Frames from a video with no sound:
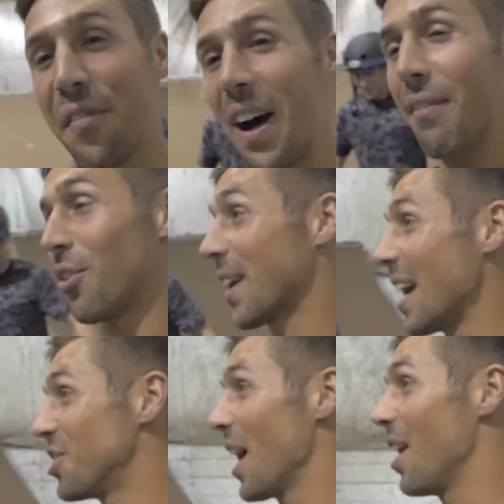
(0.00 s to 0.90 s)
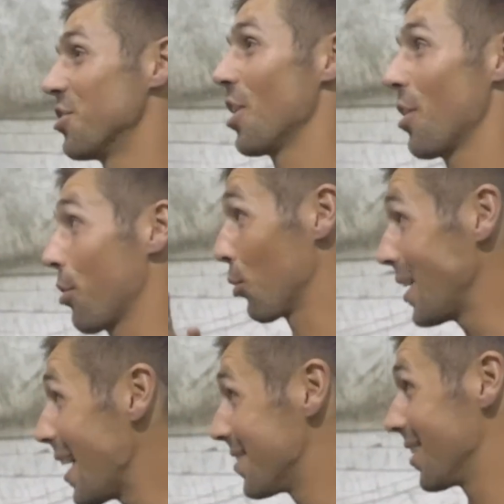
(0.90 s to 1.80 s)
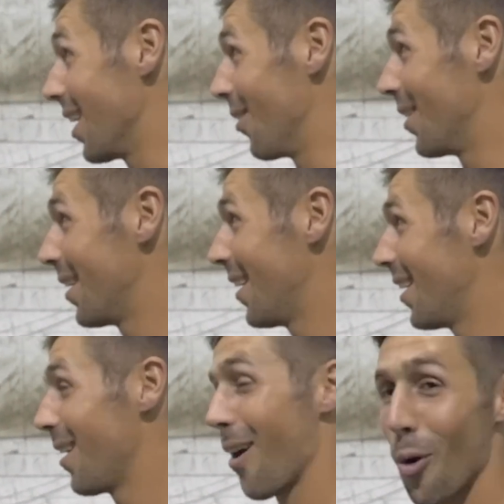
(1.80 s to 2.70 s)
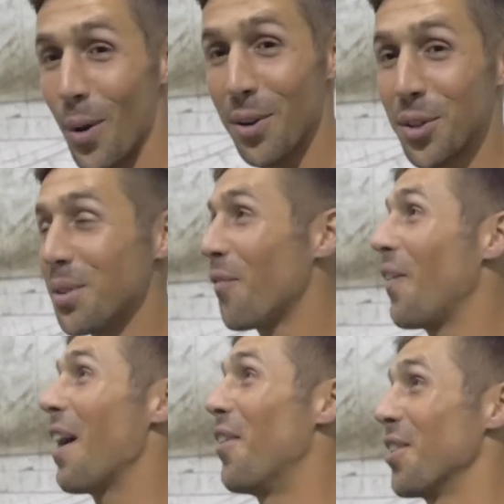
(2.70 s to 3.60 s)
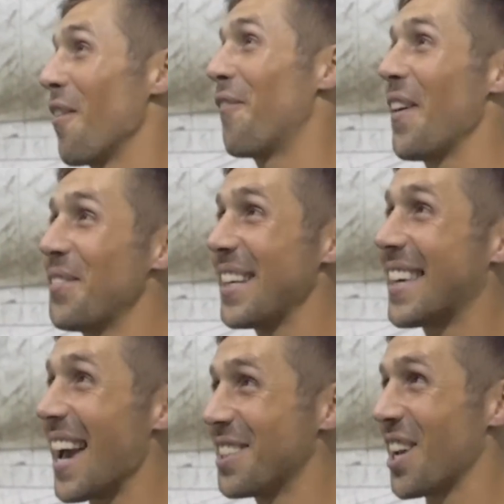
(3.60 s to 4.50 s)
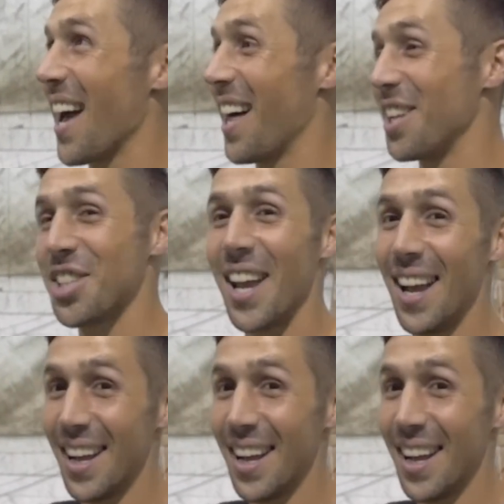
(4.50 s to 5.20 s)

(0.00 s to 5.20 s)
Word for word: 500K challenge three days ago. Yeah. We are doing the 550K challenge